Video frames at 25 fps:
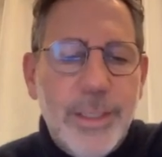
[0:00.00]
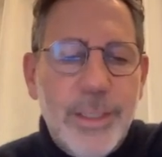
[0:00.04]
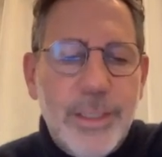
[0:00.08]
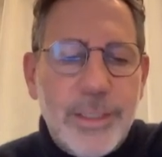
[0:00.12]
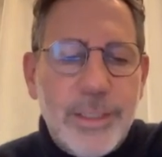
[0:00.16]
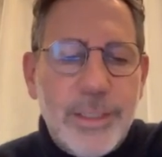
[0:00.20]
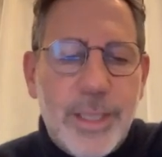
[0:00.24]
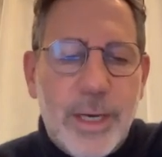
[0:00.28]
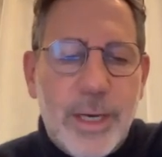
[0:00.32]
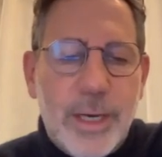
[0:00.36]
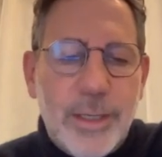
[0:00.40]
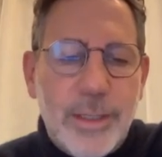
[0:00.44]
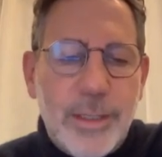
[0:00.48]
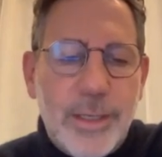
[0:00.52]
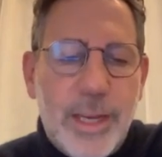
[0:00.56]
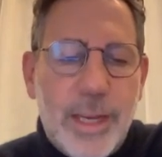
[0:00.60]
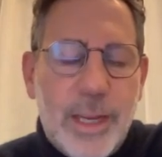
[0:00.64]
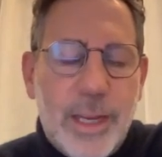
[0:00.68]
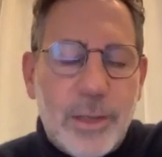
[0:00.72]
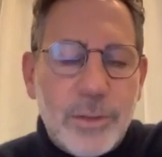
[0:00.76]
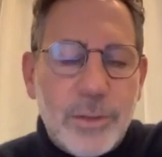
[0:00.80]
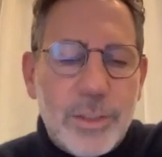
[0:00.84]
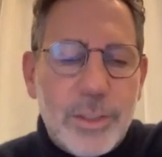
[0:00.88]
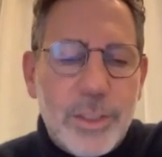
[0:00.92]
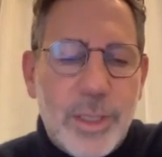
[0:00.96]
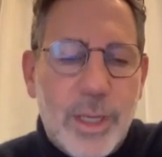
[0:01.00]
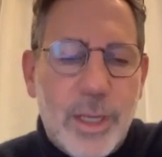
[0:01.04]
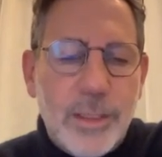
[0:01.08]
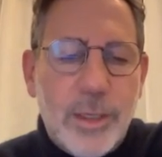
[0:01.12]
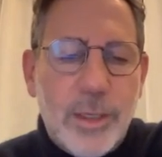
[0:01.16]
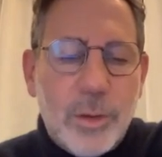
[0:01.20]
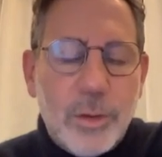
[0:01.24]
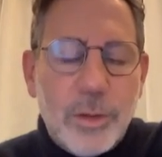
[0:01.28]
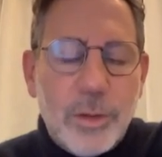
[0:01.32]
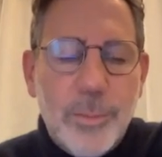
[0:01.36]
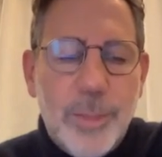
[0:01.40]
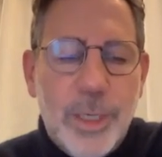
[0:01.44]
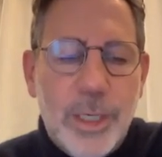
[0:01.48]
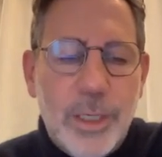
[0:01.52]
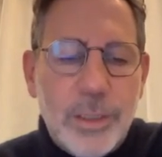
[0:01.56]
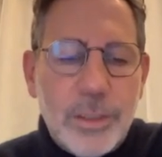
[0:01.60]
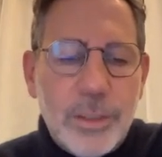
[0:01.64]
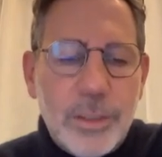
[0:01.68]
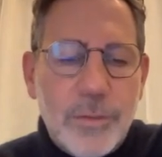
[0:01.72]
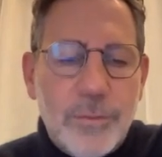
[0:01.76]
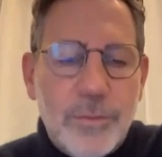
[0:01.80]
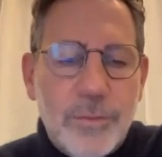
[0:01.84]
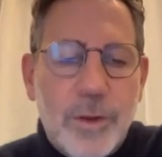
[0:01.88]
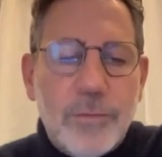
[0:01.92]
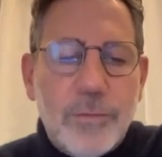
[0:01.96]
Senate and House committees
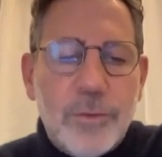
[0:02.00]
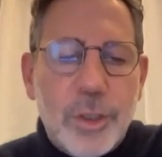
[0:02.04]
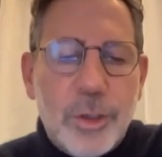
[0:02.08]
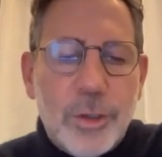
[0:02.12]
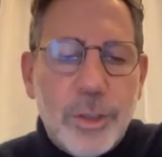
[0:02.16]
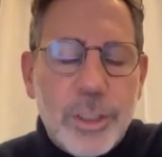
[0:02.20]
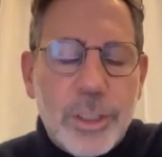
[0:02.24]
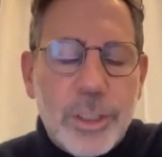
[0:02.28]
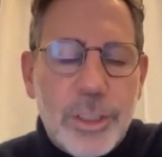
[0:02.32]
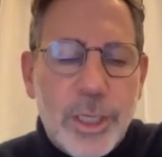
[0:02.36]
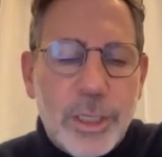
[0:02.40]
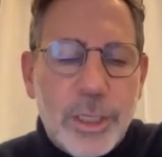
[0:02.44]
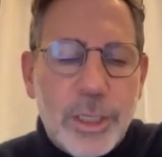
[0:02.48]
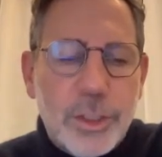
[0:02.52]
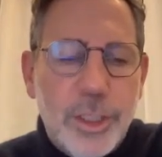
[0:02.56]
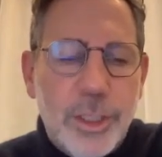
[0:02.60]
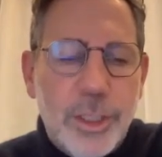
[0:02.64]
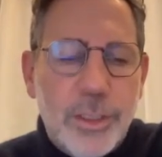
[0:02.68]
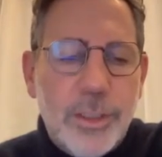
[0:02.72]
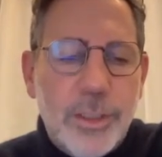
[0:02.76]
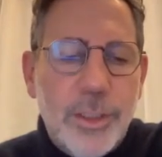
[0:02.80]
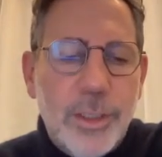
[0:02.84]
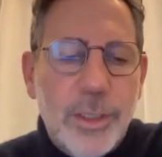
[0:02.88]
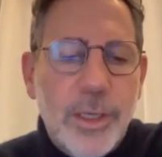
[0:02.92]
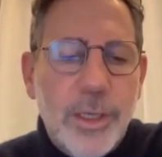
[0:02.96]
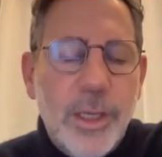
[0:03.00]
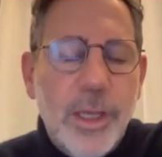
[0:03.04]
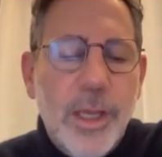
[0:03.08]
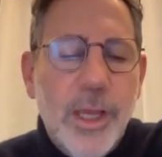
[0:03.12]
of jurisdiction.